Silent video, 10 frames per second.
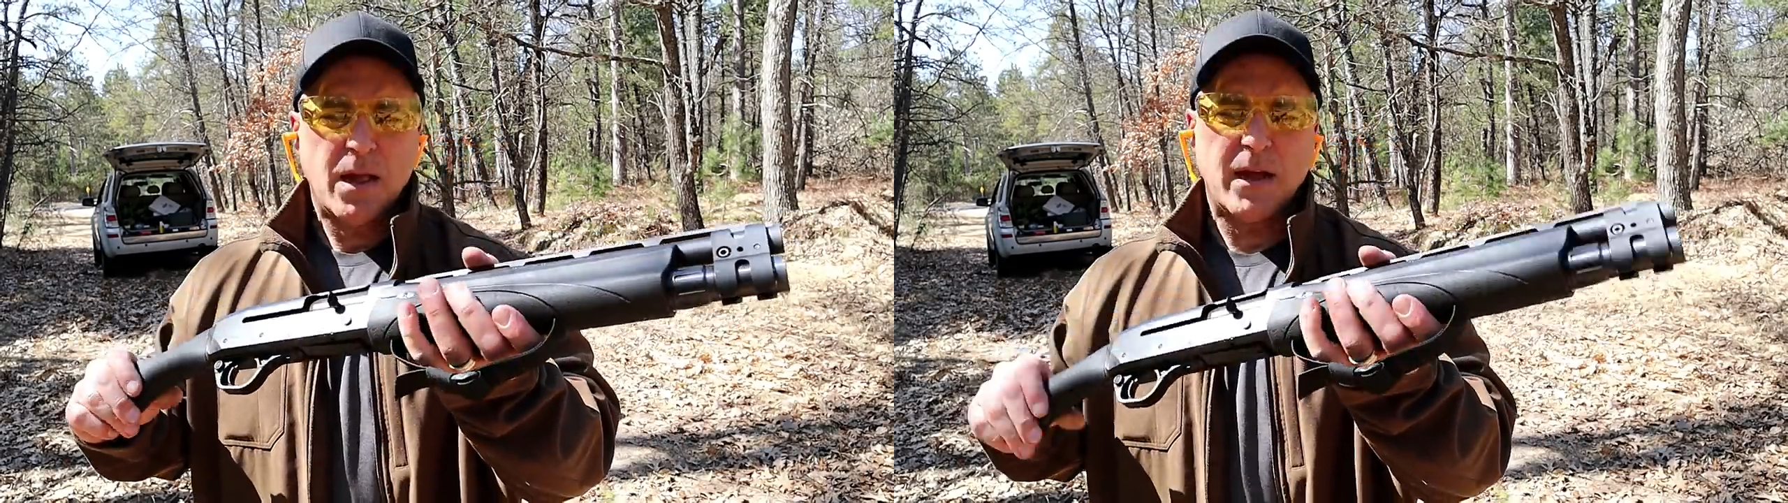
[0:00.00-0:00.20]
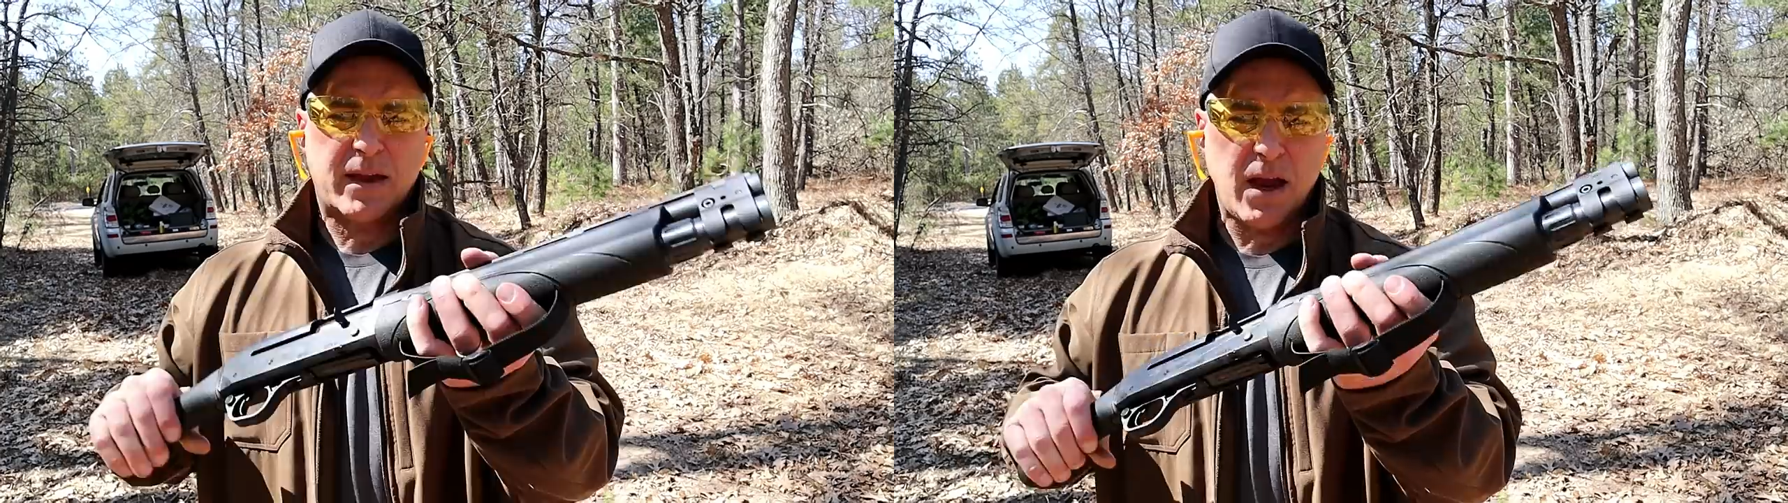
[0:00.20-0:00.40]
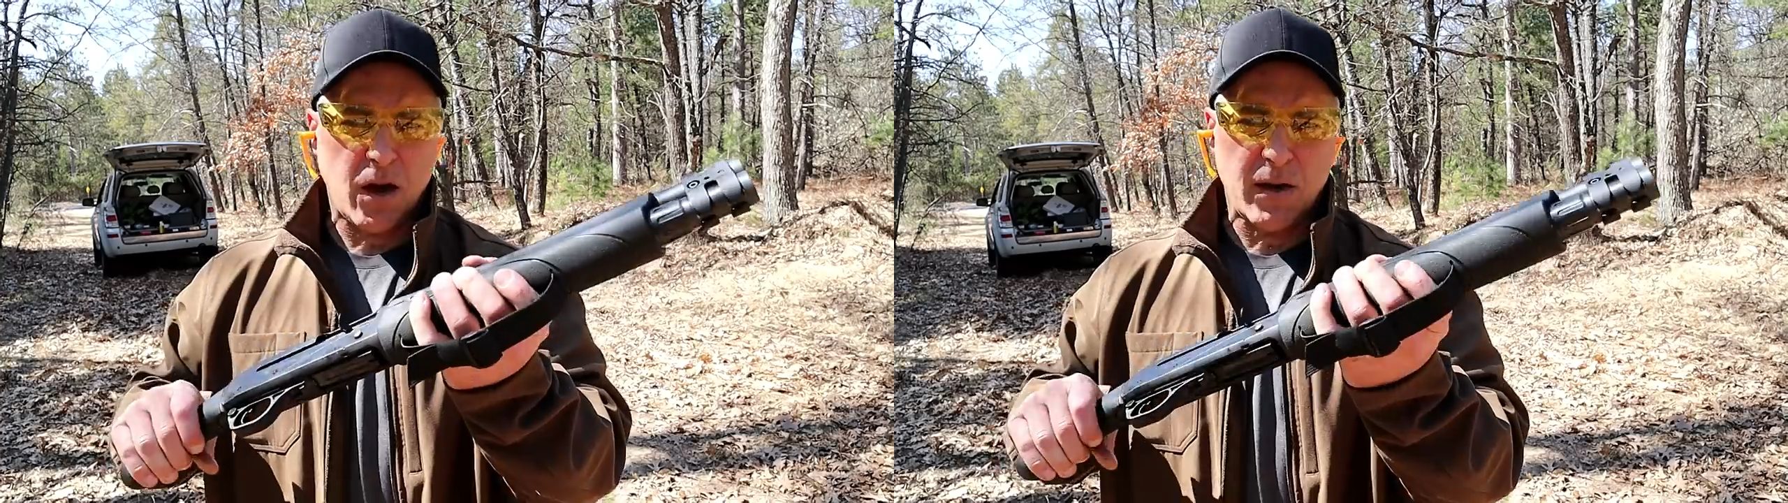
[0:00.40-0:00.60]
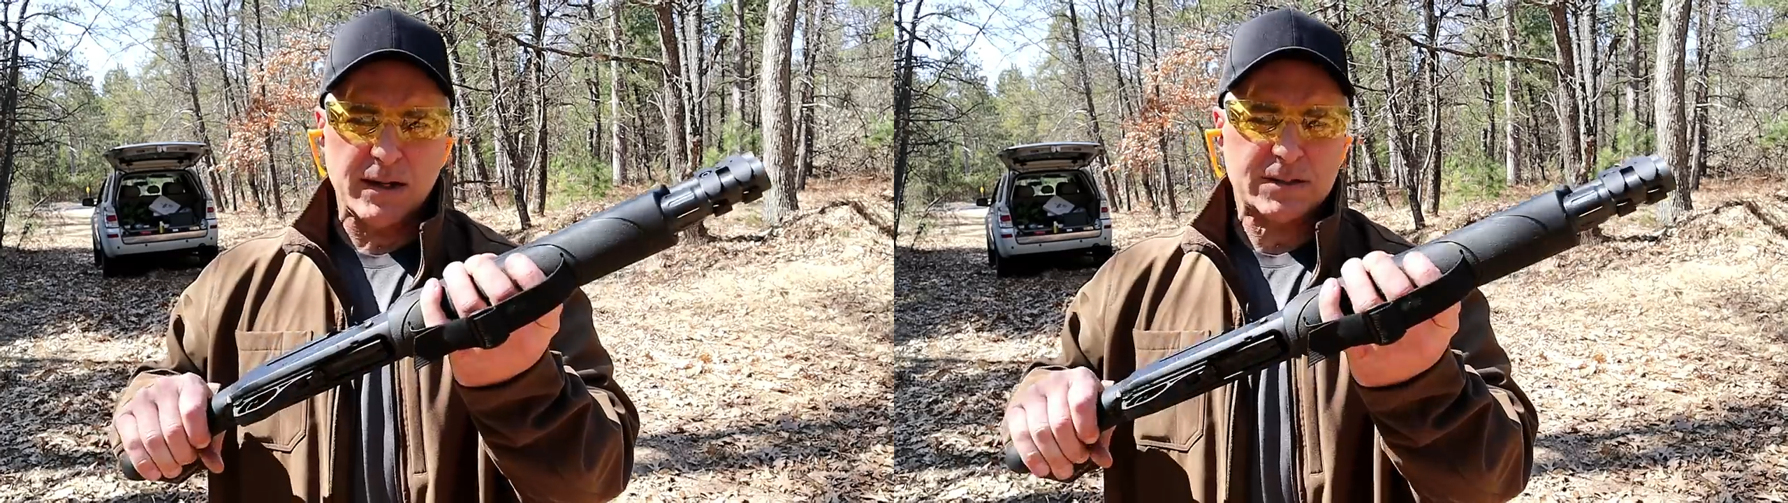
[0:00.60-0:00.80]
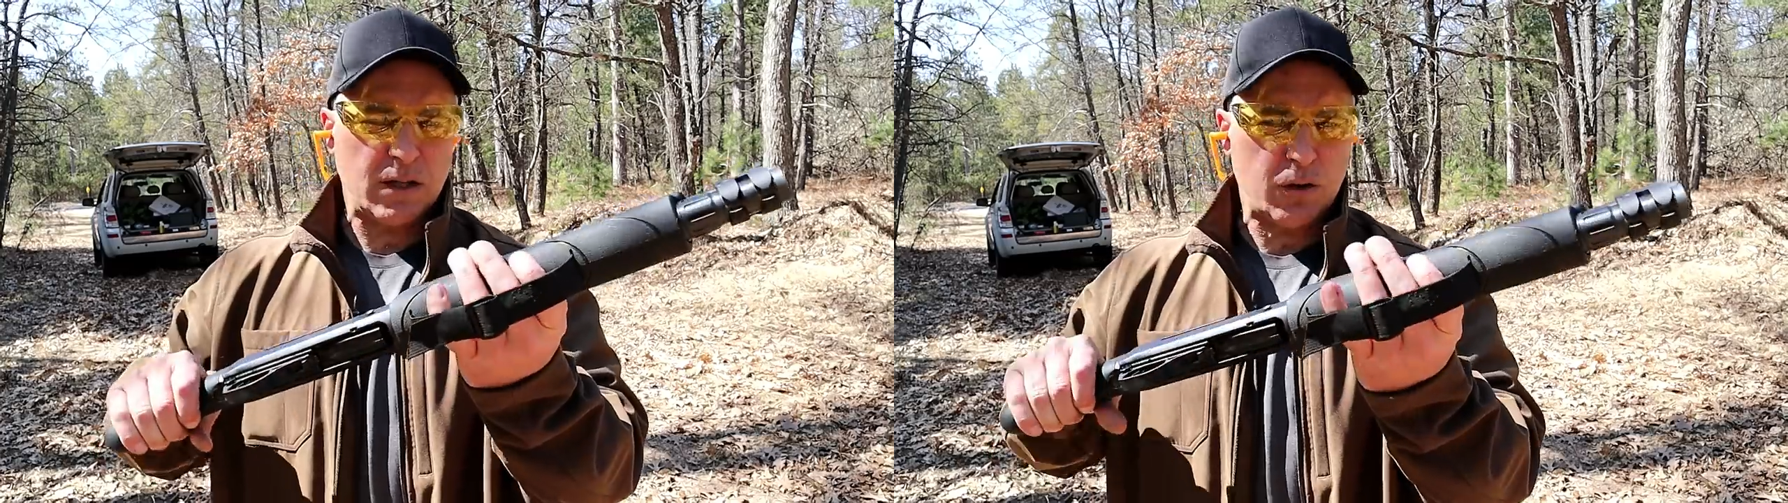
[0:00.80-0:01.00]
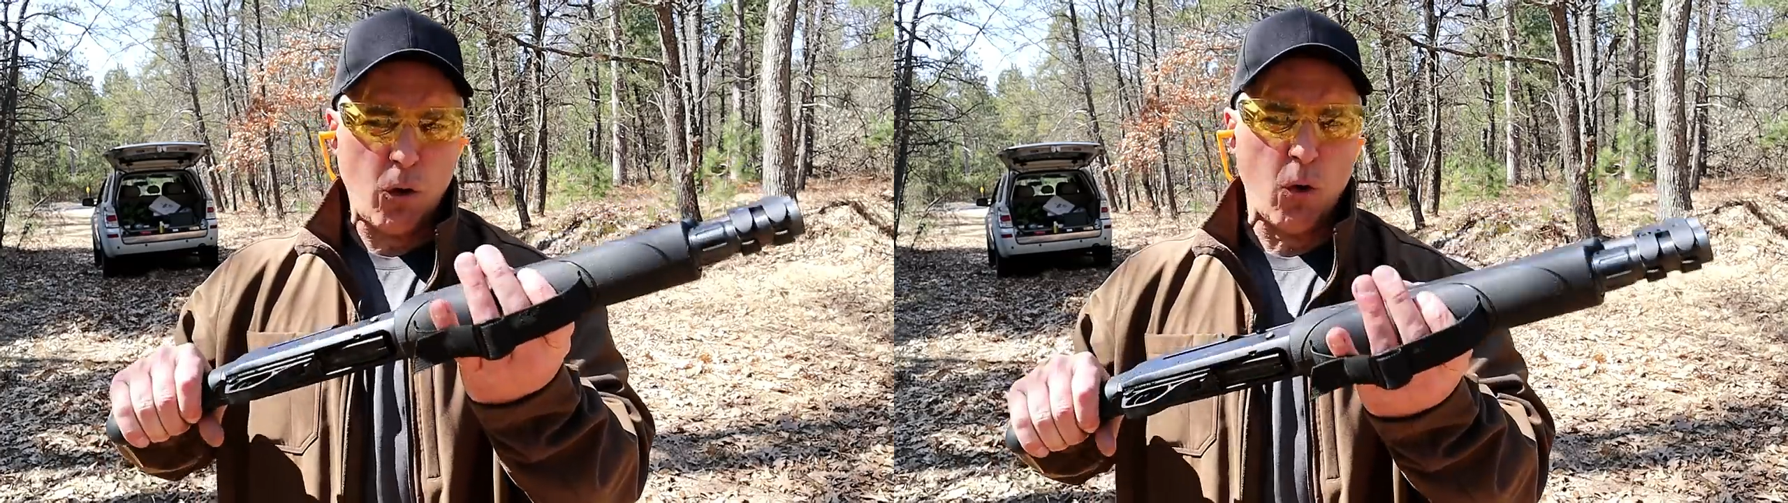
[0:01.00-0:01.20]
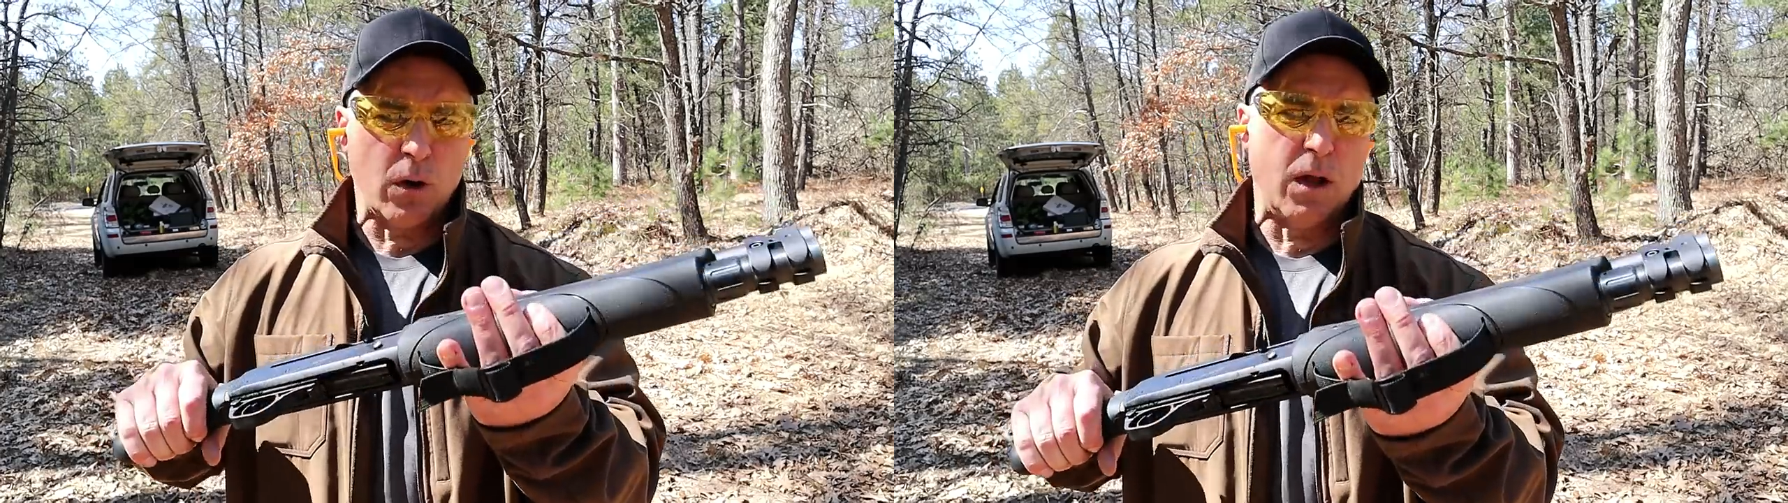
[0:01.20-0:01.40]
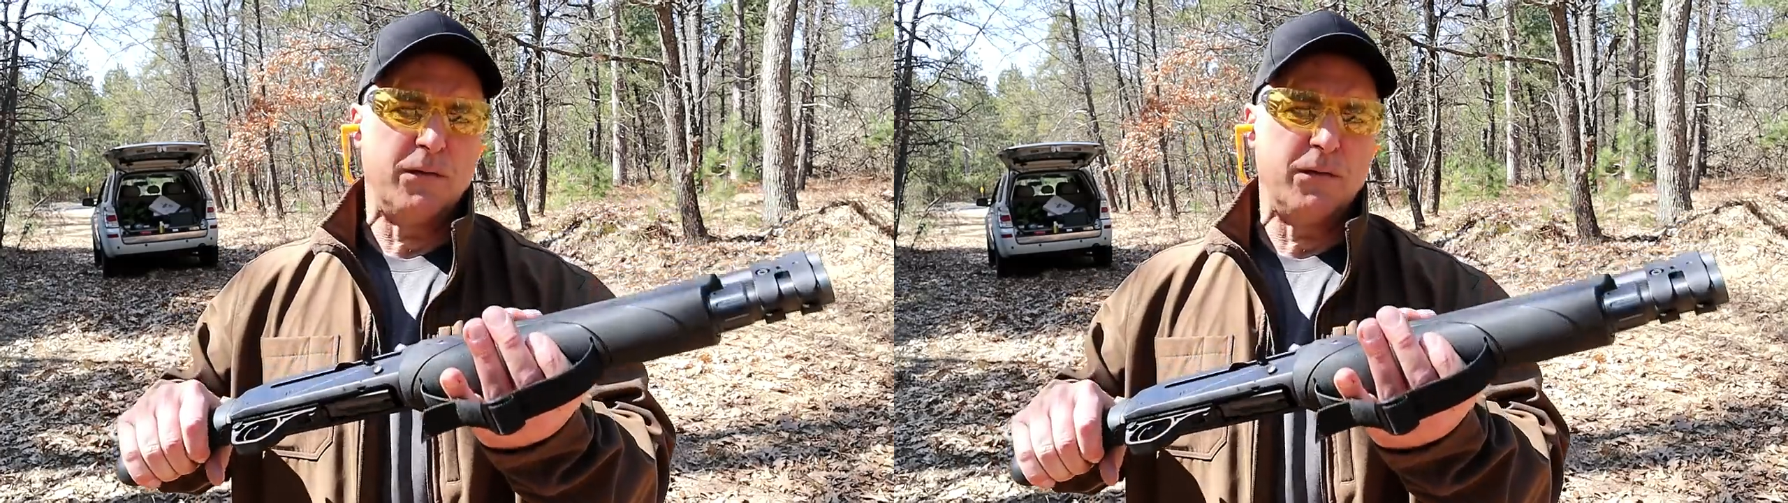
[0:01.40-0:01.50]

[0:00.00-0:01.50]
that carries a total